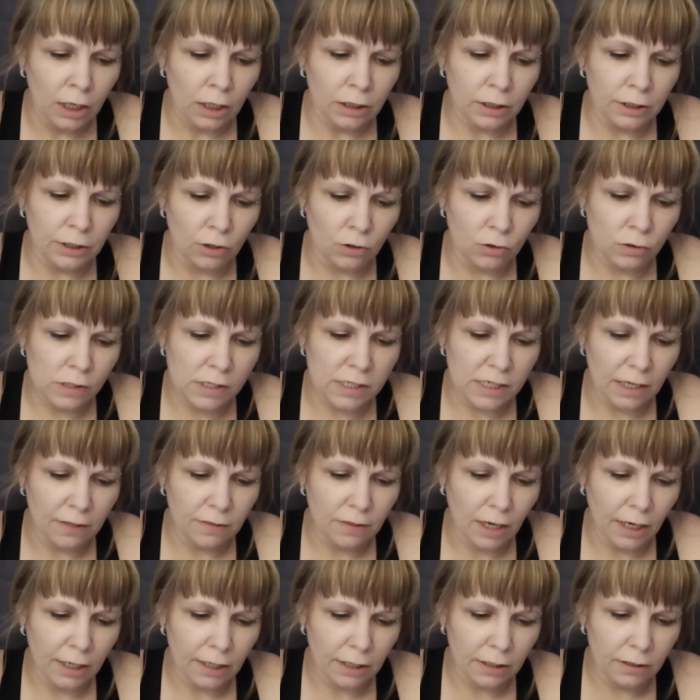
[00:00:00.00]
Leon said
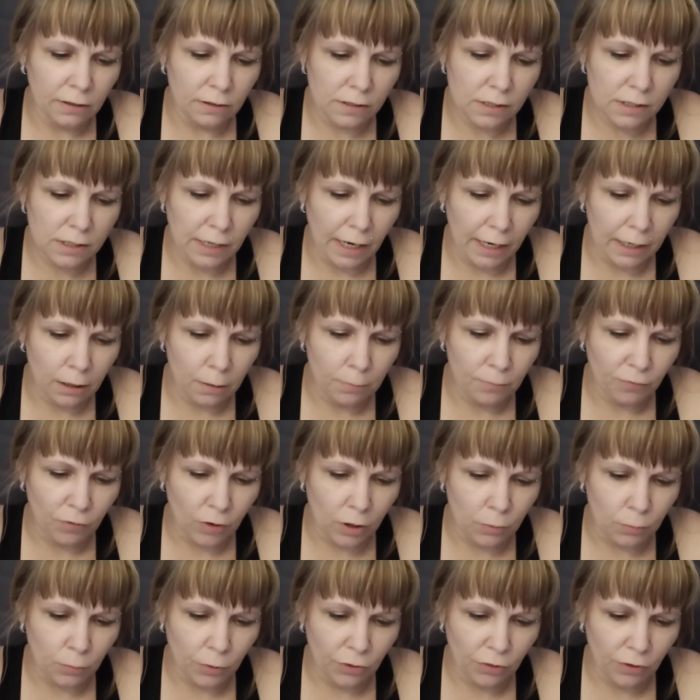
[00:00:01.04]
that Hill sat up
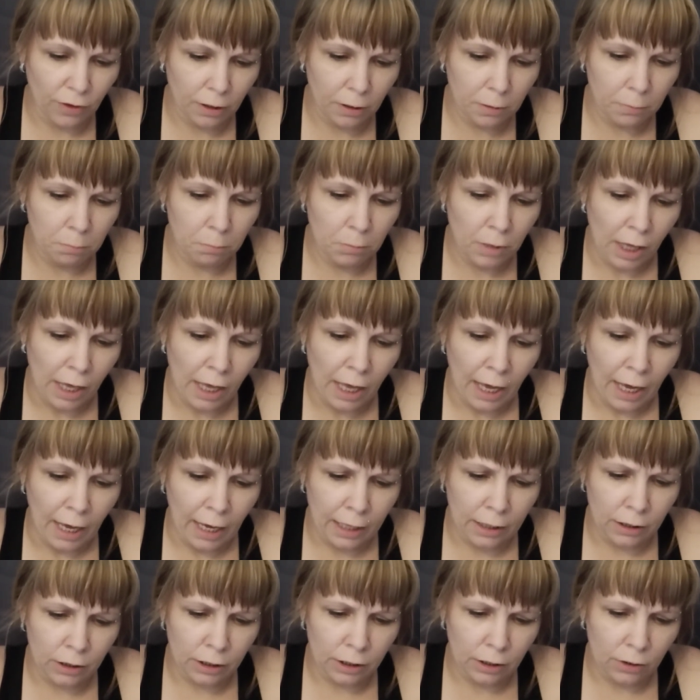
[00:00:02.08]
front with him,
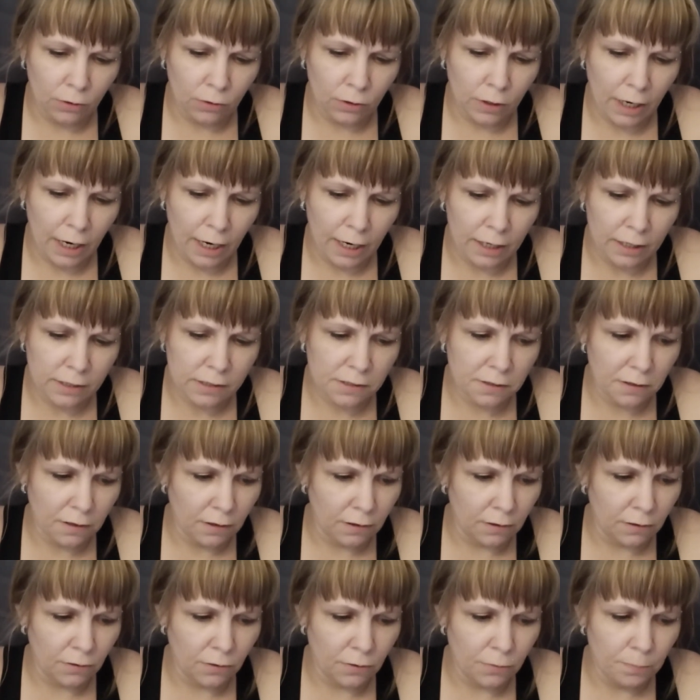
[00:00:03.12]
and Leon asked
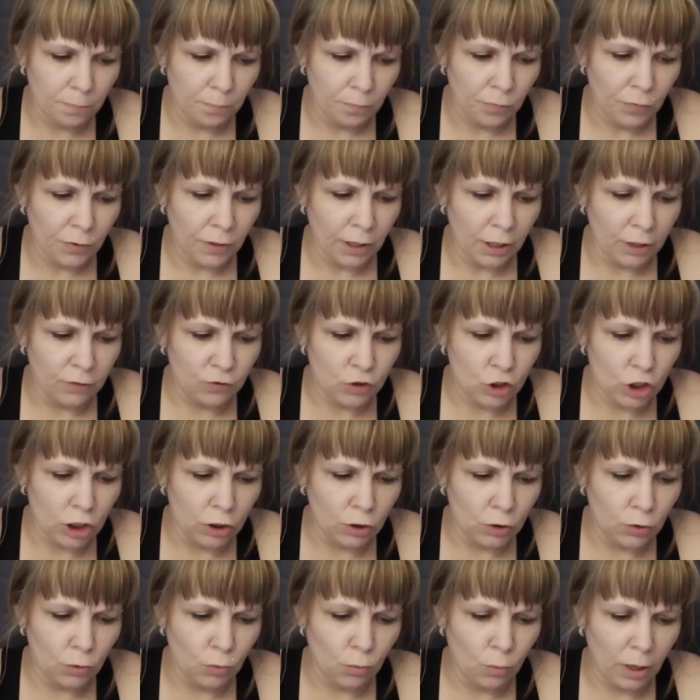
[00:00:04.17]
Hill if she
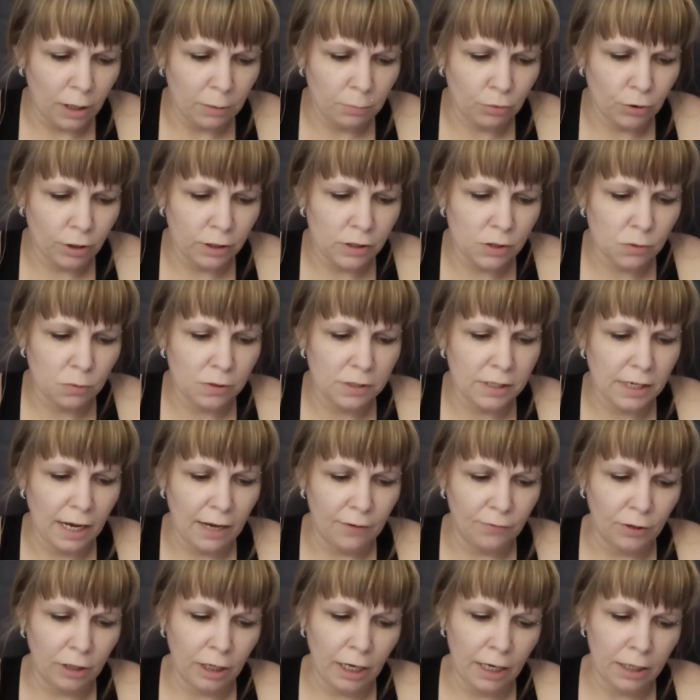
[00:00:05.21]
knew why Prince was
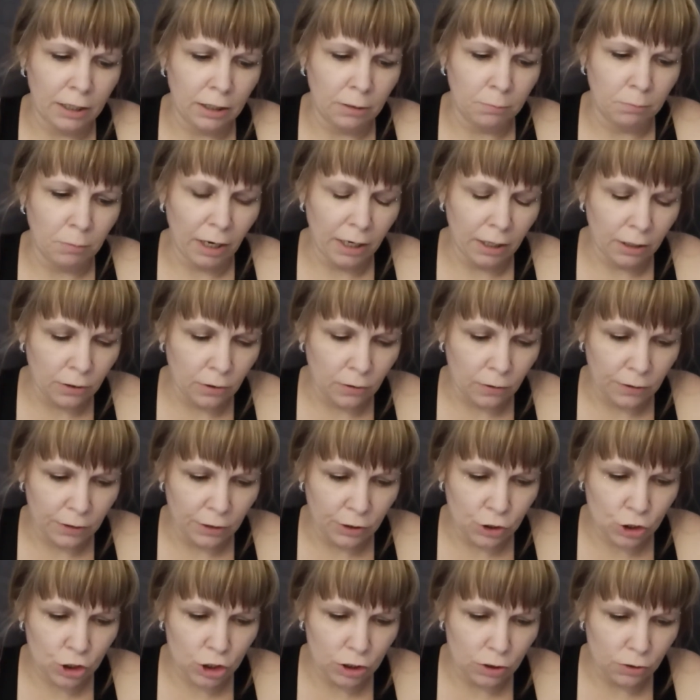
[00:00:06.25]
having any medical
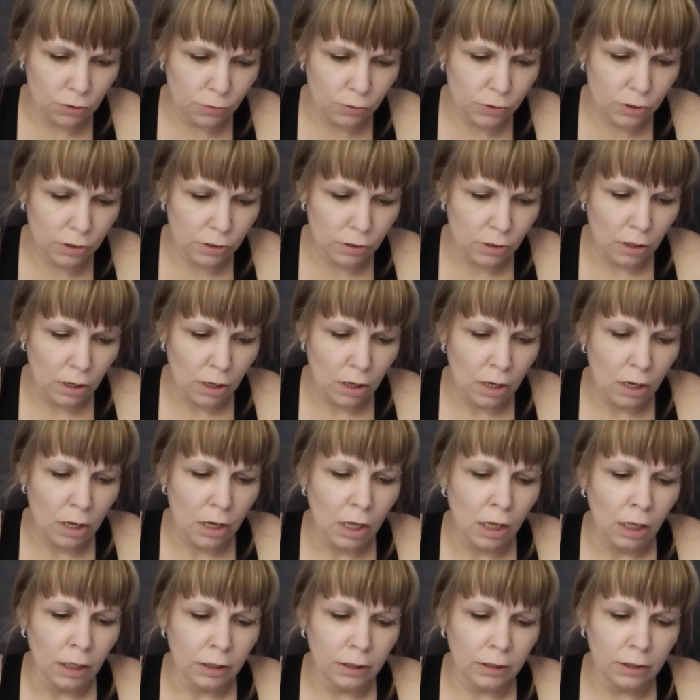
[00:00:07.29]
issues.
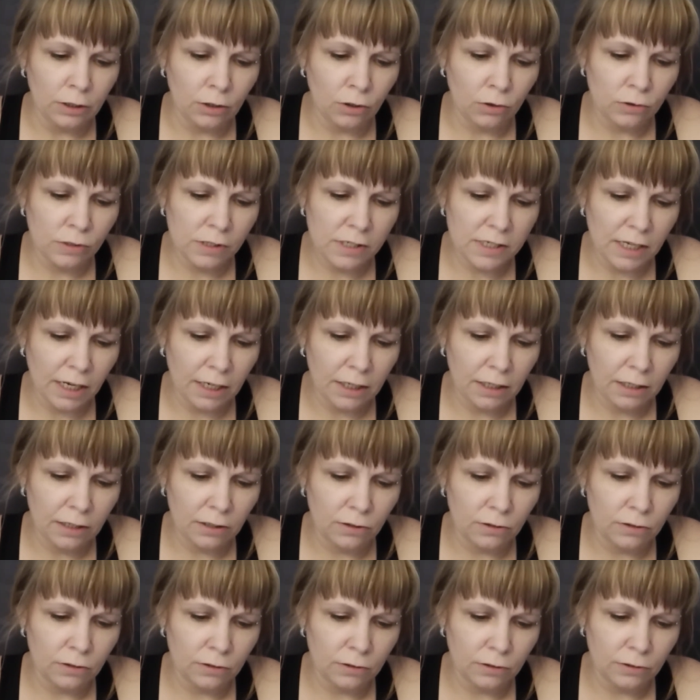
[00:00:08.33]
Leon said
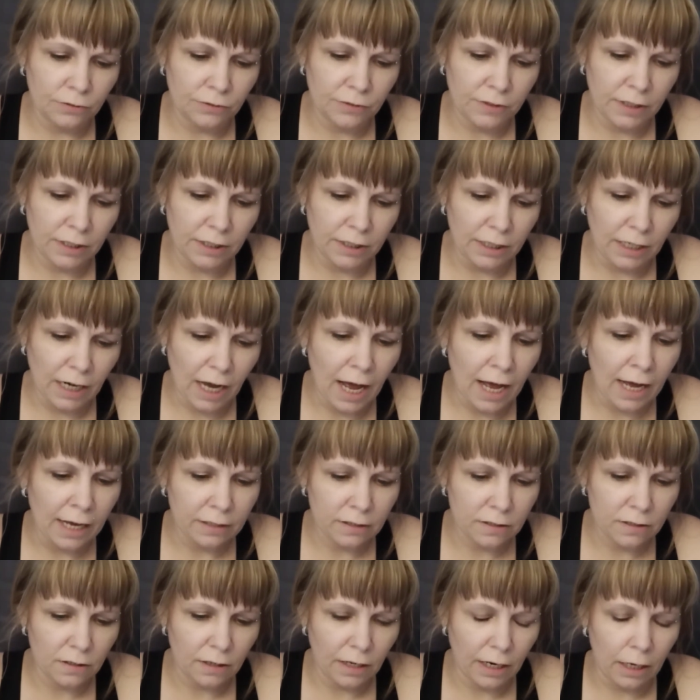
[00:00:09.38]
Hill did not
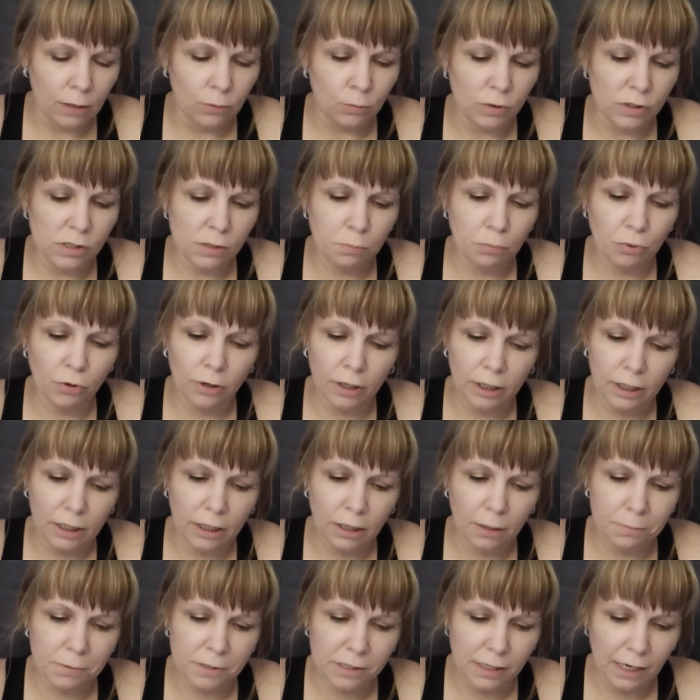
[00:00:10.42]
and was pretty
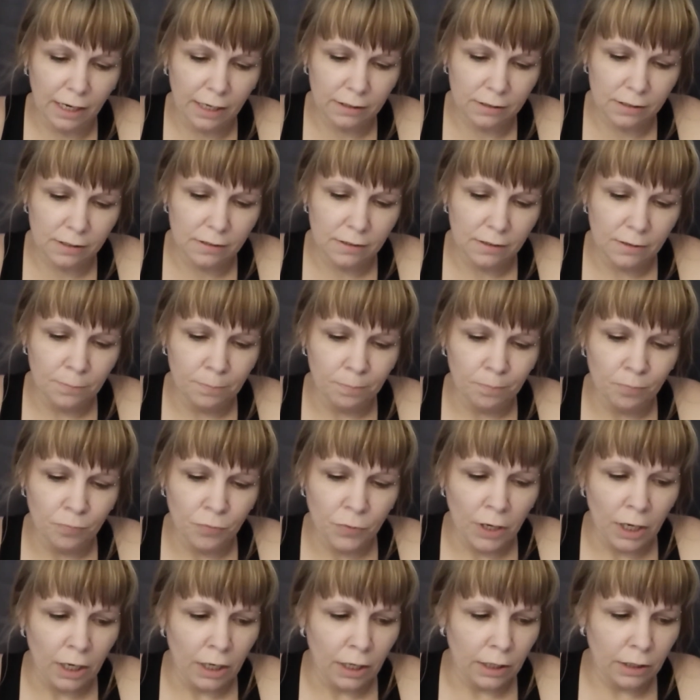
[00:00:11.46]
upset.
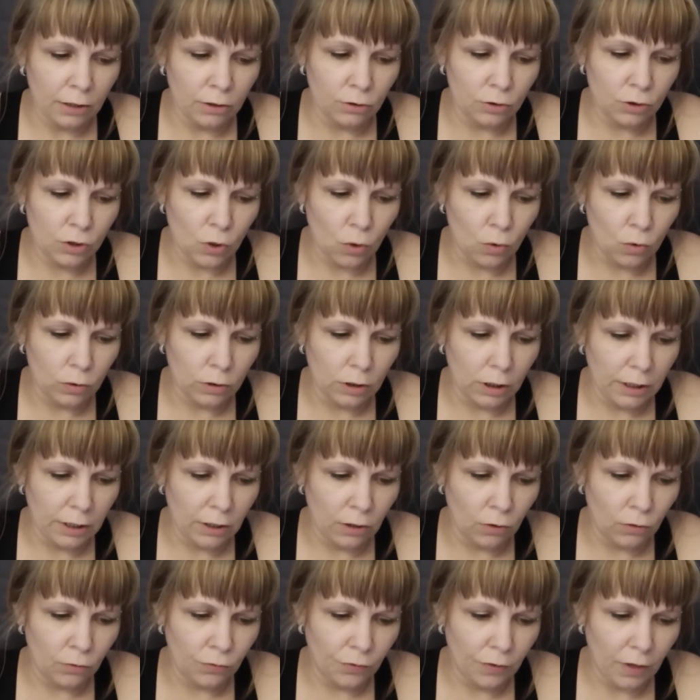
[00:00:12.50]
Hill told
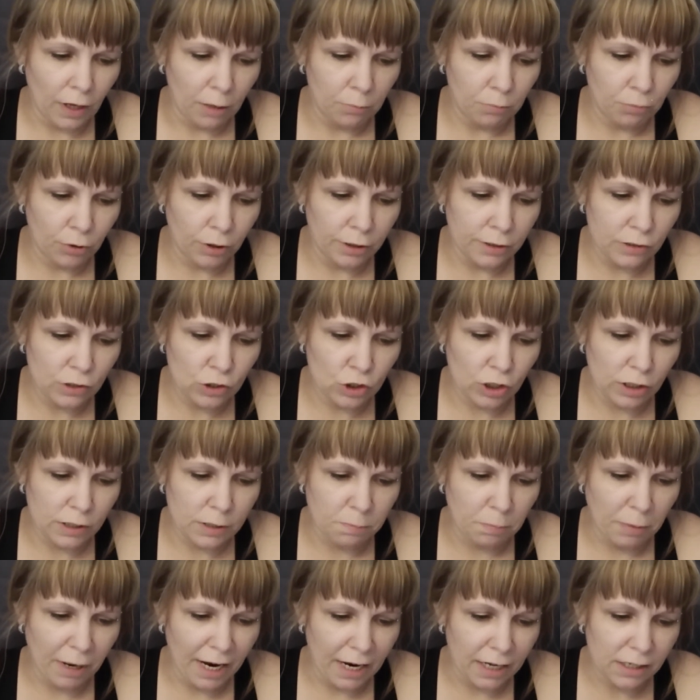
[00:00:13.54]
Leon that Prince
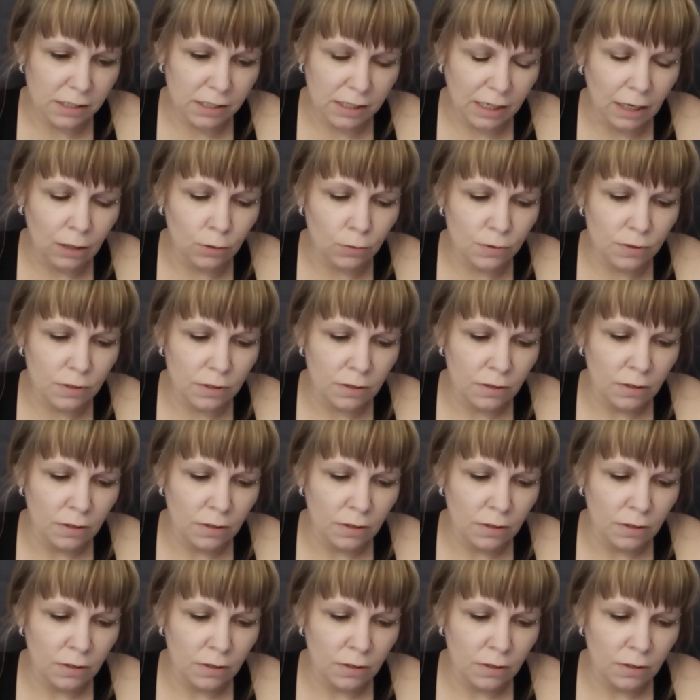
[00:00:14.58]
just passed out.